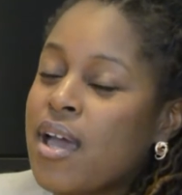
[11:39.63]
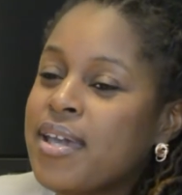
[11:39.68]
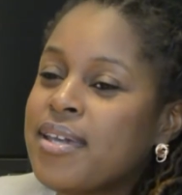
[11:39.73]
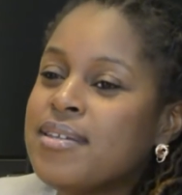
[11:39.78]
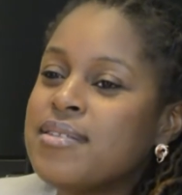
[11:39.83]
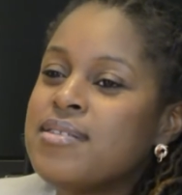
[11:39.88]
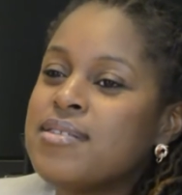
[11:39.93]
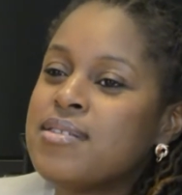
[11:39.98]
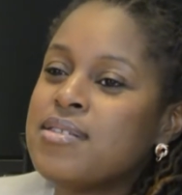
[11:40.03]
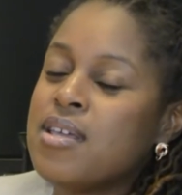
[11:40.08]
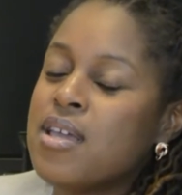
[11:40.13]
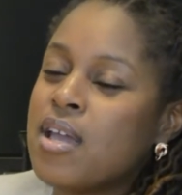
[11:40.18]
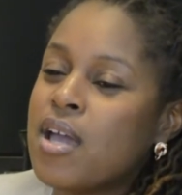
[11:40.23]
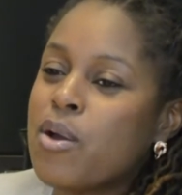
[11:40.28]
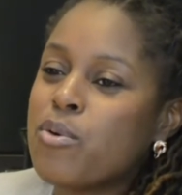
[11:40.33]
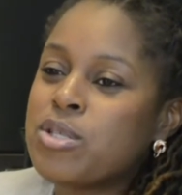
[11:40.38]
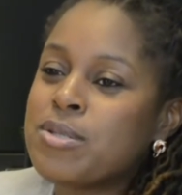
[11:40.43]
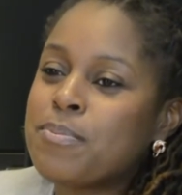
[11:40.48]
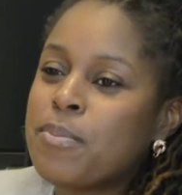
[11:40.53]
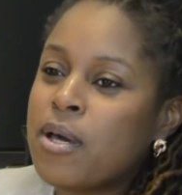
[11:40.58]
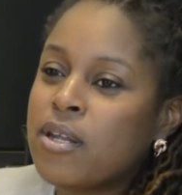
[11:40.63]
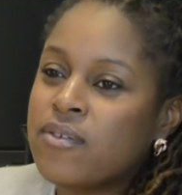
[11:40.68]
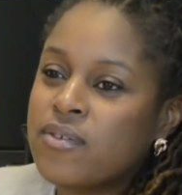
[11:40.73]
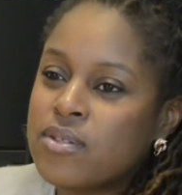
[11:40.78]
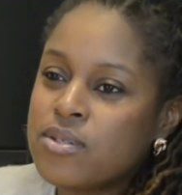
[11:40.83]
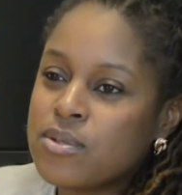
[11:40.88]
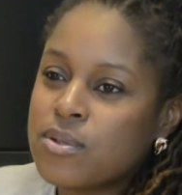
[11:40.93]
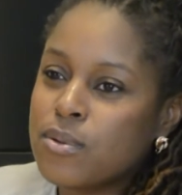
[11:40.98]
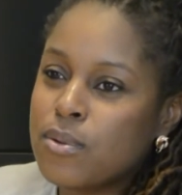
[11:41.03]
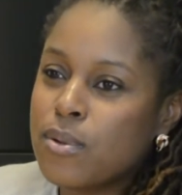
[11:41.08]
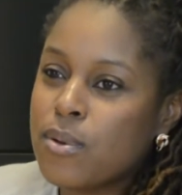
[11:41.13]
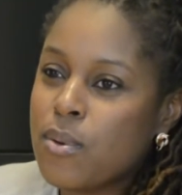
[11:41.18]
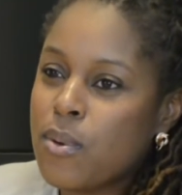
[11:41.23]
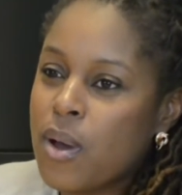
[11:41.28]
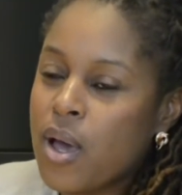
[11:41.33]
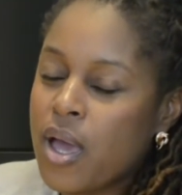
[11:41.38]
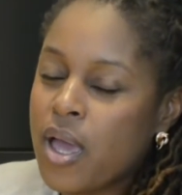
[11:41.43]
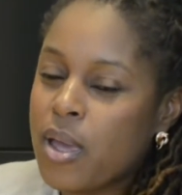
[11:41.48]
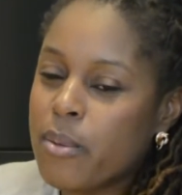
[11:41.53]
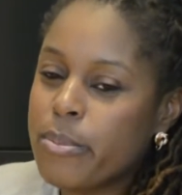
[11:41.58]
I can sing. I was part of the school
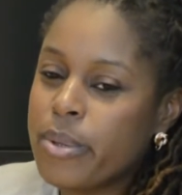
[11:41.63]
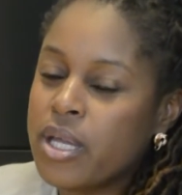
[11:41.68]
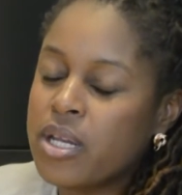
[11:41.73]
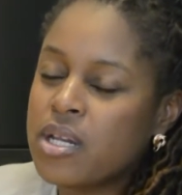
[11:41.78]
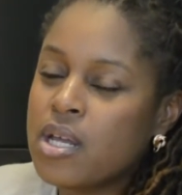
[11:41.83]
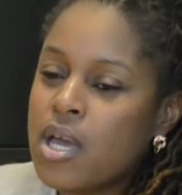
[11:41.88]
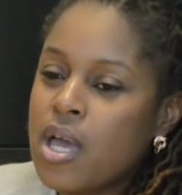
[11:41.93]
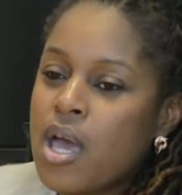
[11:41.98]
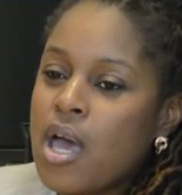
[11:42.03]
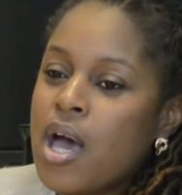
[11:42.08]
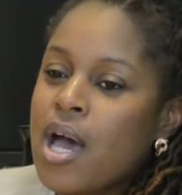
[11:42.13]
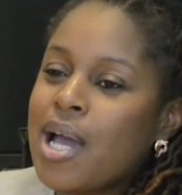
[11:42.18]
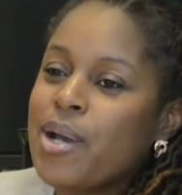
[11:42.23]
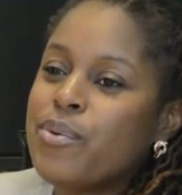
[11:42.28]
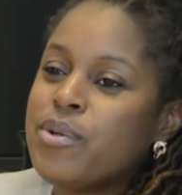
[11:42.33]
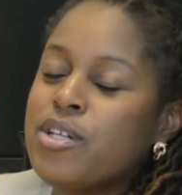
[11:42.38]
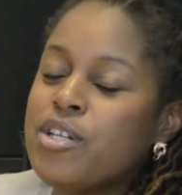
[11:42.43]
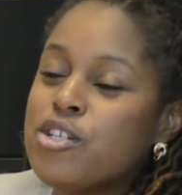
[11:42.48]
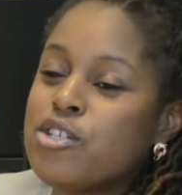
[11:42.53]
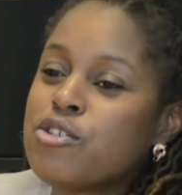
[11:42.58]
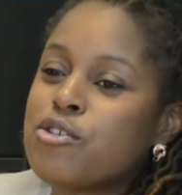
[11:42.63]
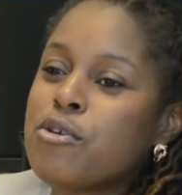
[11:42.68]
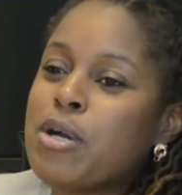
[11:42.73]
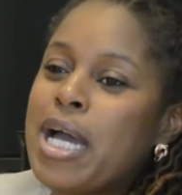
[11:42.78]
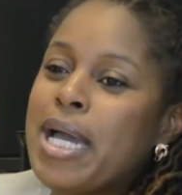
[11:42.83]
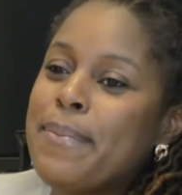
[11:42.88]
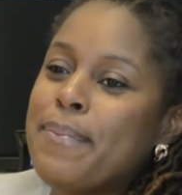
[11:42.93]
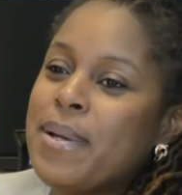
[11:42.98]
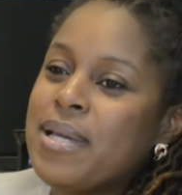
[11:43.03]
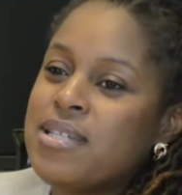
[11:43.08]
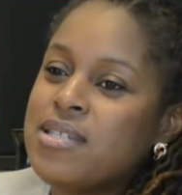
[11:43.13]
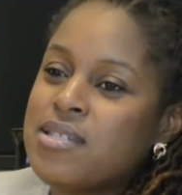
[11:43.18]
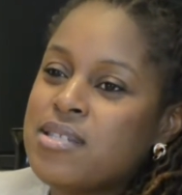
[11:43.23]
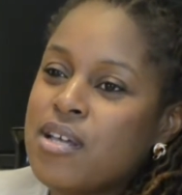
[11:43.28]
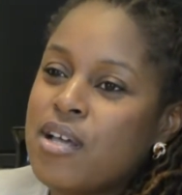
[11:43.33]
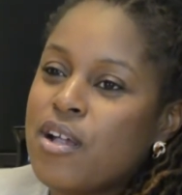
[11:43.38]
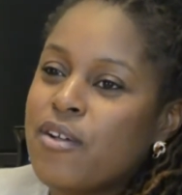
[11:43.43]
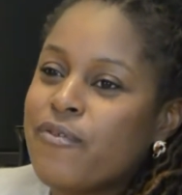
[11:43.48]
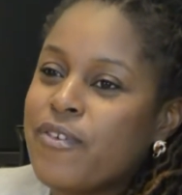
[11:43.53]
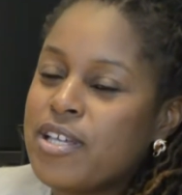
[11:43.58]
choir, but I wouldn't describe
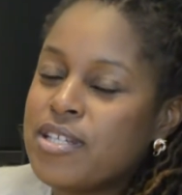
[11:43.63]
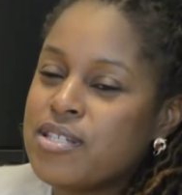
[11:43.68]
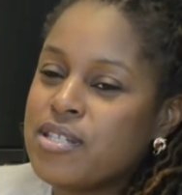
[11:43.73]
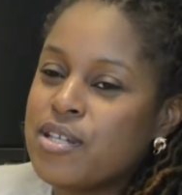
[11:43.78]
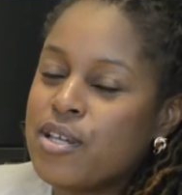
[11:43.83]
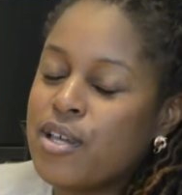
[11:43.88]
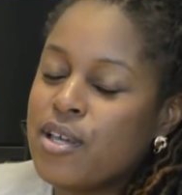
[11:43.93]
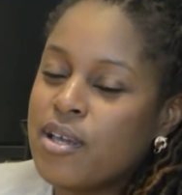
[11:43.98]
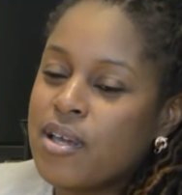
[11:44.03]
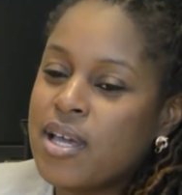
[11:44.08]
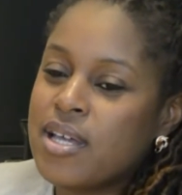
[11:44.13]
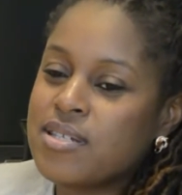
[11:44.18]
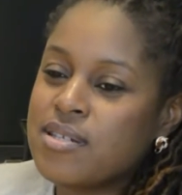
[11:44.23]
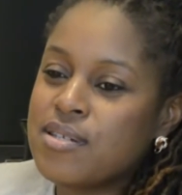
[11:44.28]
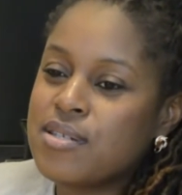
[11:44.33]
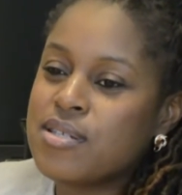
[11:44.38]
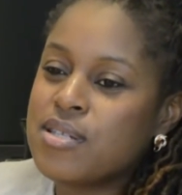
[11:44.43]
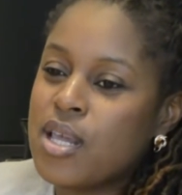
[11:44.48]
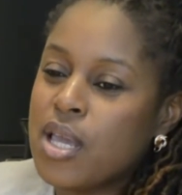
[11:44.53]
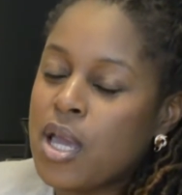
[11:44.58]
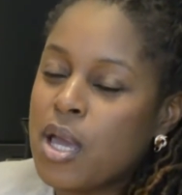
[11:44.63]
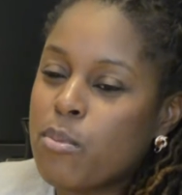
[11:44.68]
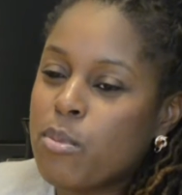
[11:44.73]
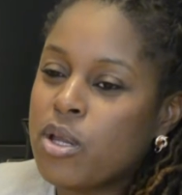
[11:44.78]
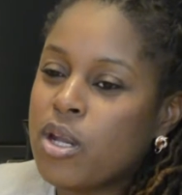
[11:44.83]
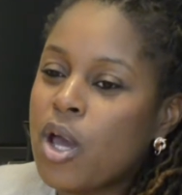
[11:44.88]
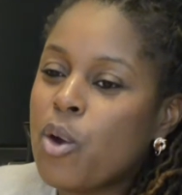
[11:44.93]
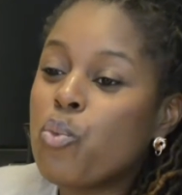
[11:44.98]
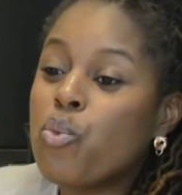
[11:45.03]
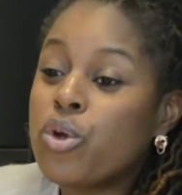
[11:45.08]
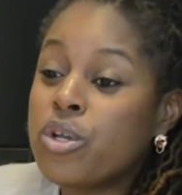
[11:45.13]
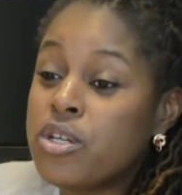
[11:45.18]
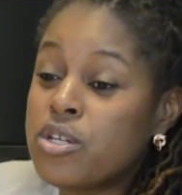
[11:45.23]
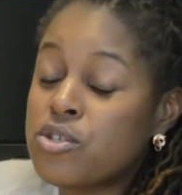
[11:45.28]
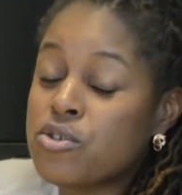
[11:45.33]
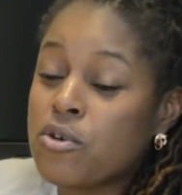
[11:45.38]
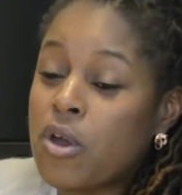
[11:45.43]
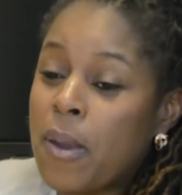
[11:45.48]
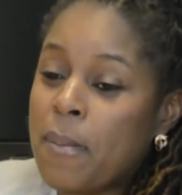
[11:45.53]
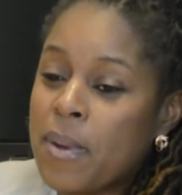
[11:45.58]
myself as a singer, but I would
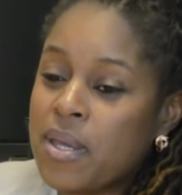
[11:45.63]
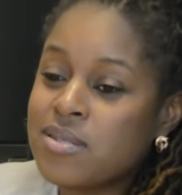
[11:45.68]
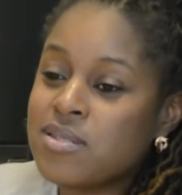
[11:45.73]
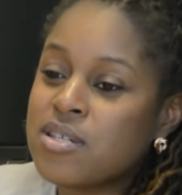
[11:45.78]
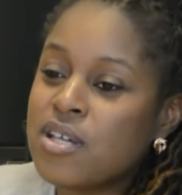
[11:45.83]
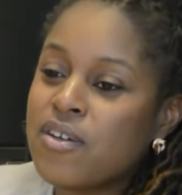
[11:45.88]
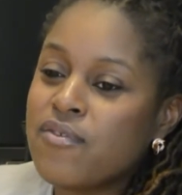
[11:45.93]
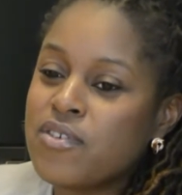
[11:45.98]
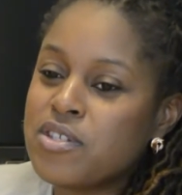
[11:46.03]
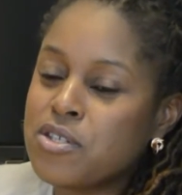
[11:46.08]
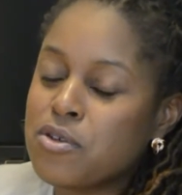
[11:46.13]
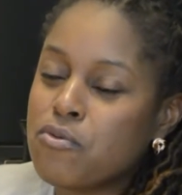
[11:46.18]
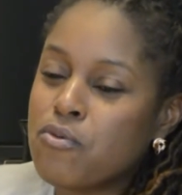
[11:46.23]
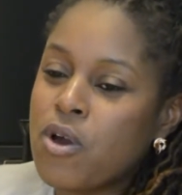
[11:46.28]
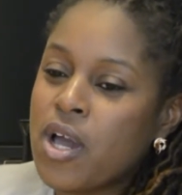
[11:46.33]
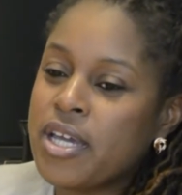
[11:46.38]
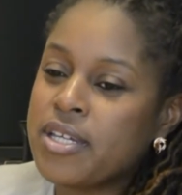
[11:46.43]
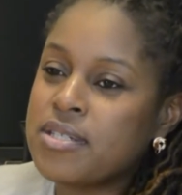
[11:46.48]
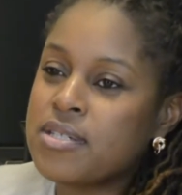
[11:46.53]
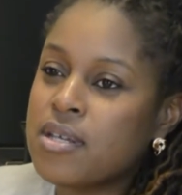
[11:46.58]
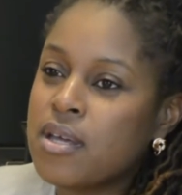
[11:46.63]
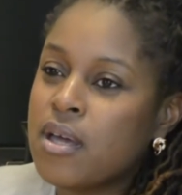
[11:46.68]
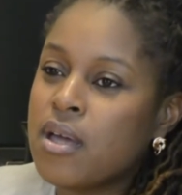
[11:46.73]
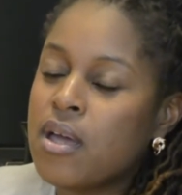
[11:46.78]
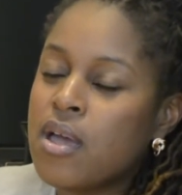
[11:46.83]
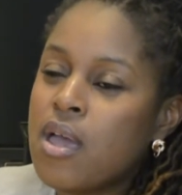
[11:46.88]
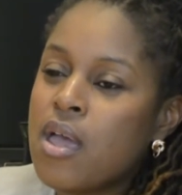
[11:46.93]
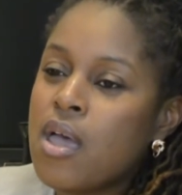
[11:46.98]
describe myself as a writer.